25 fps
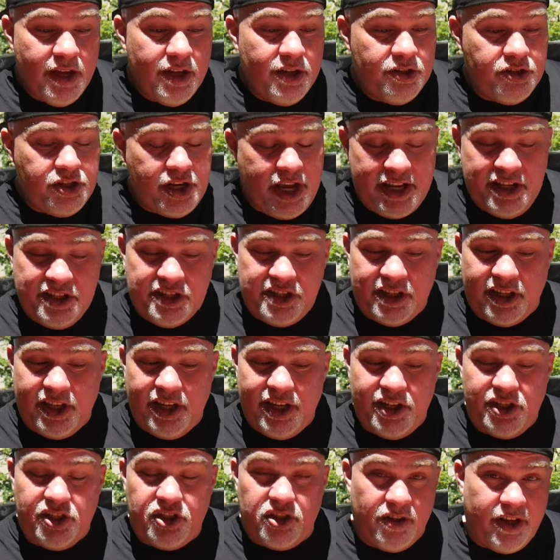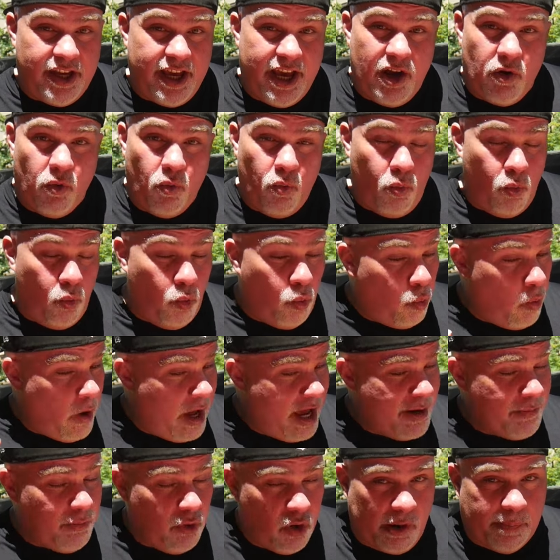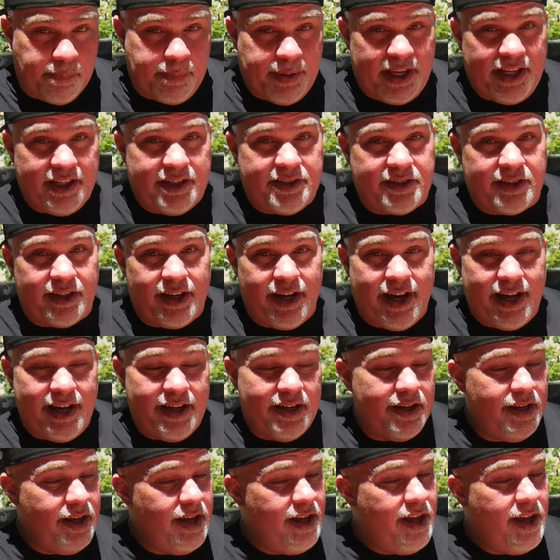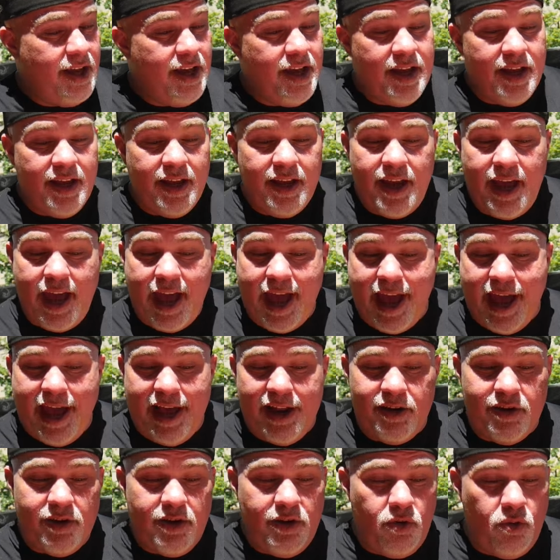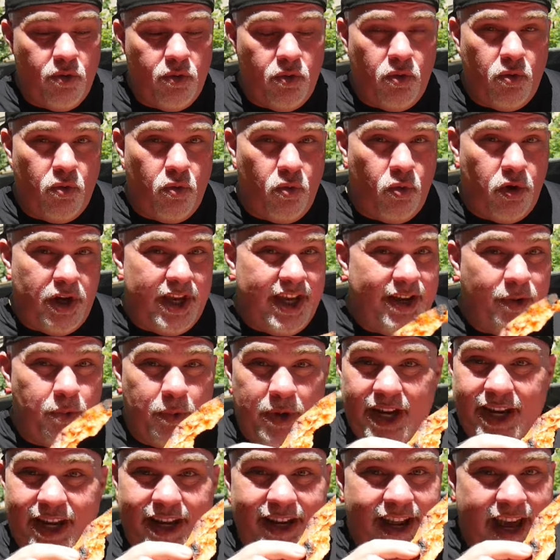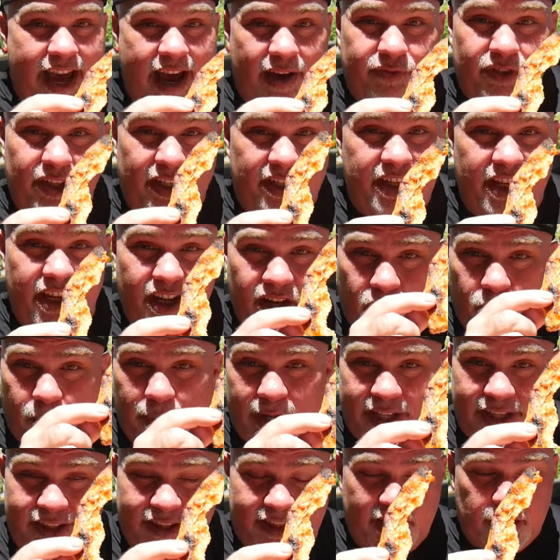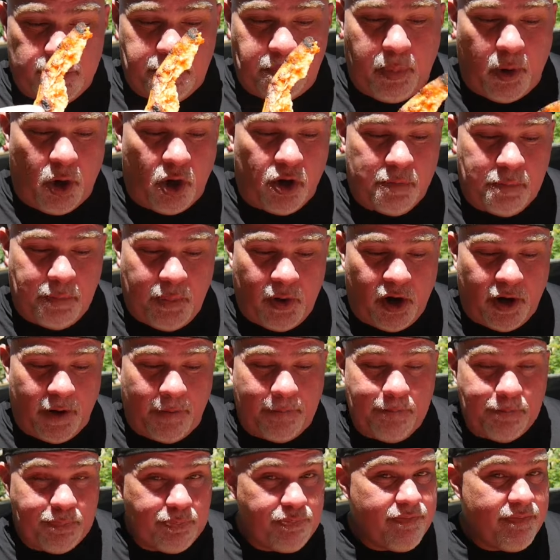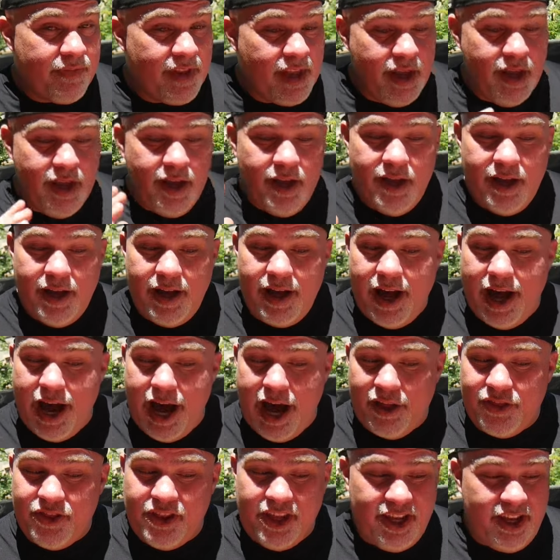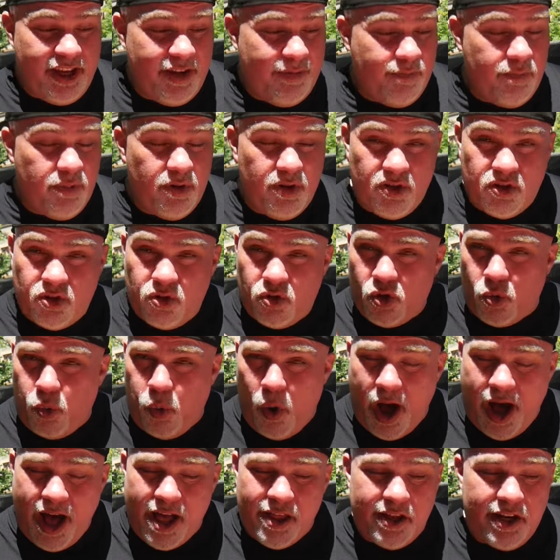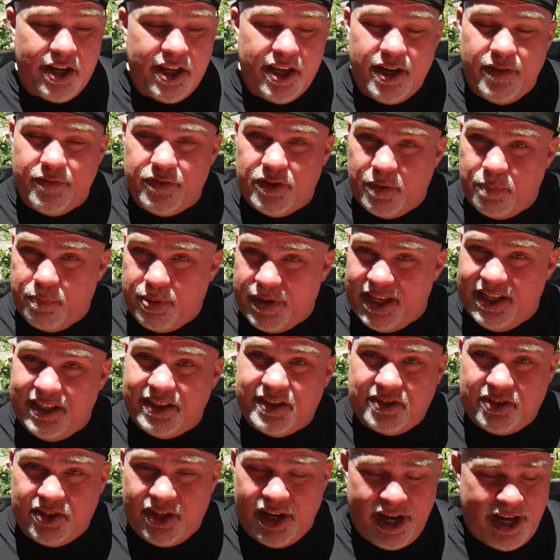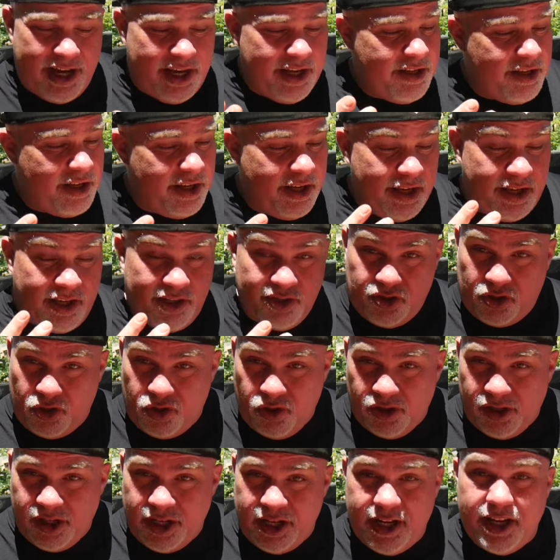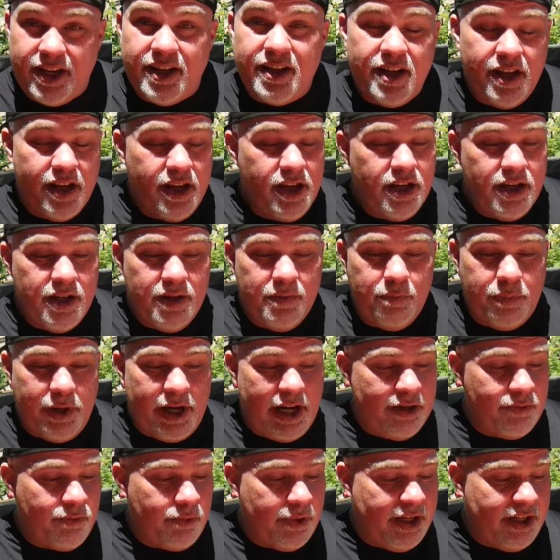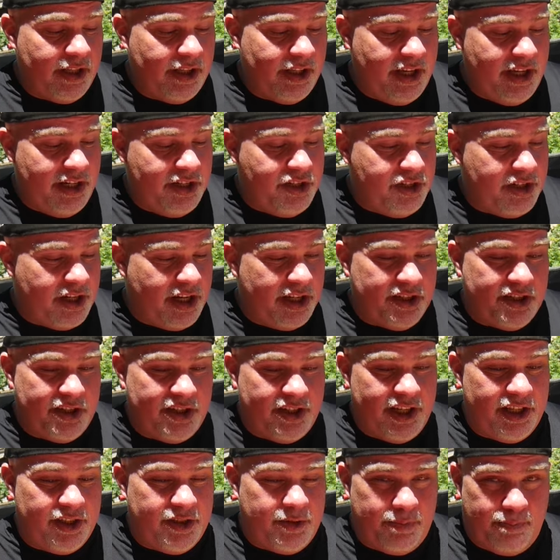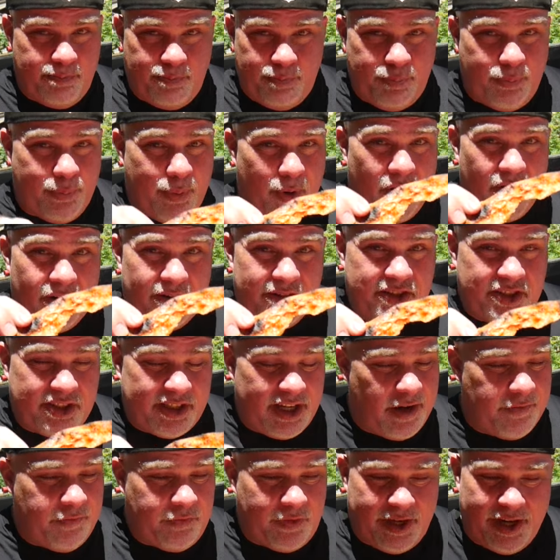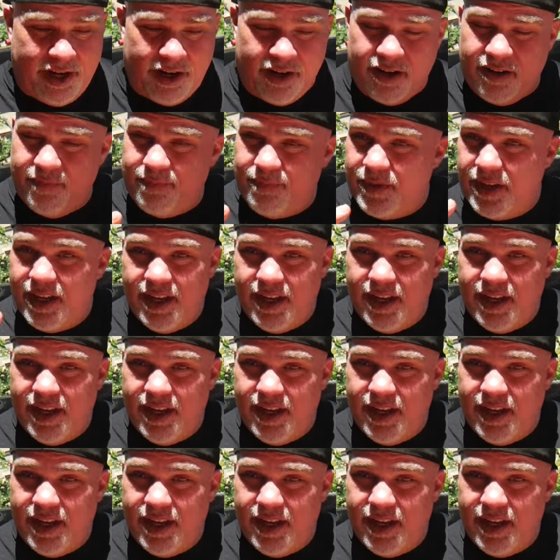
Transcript: JC's, you get way more pizza, and we didn't have to deal with this burn part. The quality of the pizza is good, but really just this burn stuff here